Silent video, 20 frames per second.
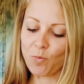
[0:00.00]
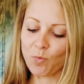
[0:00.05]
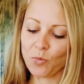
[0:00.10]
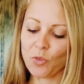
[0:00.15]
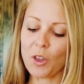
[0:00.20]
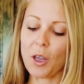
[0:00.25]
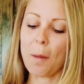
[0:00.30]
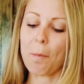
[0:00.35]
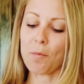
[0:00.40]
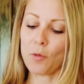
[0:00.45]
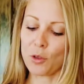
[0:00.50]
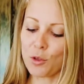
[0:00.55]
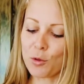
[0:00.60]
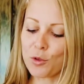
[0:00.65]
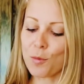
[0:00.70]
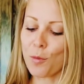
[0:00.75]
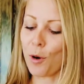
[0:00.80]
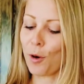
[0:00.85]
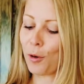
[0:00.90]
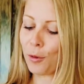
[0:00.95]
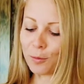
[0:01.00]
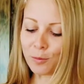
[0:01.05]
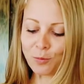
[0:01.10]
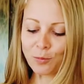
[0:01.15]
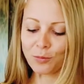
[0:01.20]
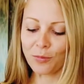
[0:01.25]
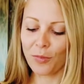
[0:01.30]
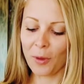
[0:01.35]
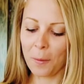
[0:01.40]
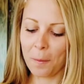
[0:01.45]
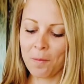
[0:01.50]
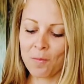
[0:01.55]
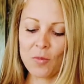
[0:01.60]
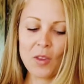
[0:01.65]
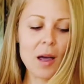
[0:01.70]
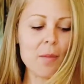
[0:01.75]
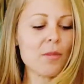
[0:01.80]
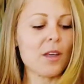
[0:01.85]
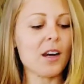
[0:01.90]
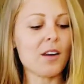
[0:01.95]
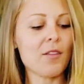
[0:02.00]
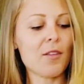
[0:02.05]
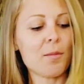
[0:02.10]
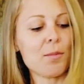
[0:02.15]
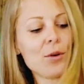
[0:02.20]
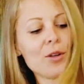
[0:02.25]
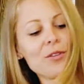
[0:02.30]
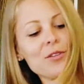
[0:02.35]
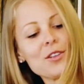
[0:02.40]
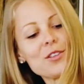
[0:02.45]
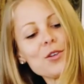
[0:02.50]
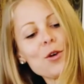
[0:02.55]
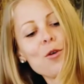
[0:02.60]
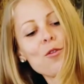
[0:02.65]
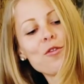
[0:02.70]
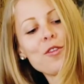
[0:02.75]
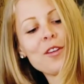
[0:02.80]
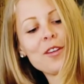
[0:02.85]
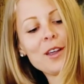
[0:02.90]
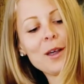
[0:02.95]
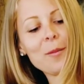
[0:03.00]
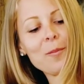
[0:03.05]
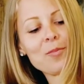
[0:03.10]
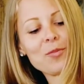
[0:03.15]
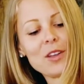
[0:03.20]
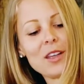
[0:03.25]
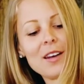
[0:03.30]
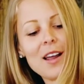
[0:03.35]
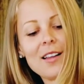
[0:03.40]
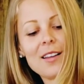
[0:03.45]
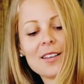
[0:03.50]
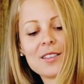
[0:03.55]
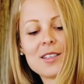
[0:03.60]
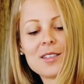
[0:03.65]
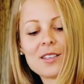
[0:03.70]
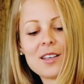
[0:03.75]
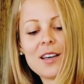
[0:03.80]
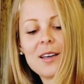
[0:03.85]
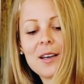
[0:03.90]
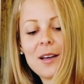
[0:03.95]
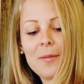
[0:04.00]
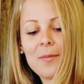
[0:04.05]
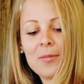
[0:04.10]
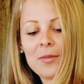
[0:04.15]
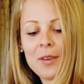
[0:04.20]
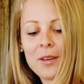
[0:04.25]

Yep, until tomorrow. I'm not even putting this whole filling in Alex's cake.